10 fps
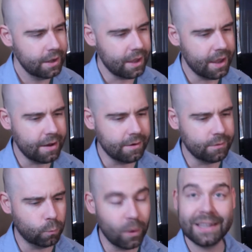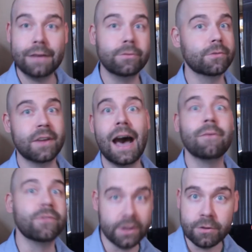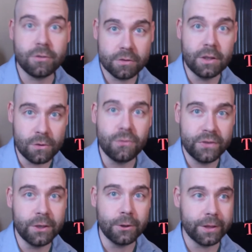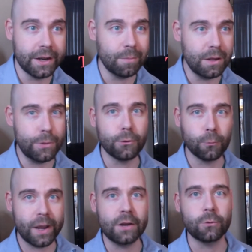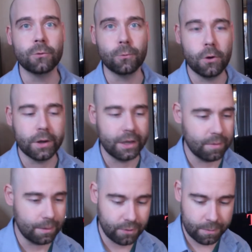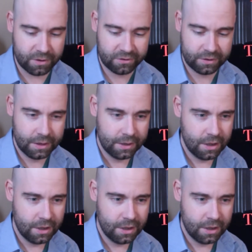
and what level of confidence that you feel that I'm either right or wrong in my premise.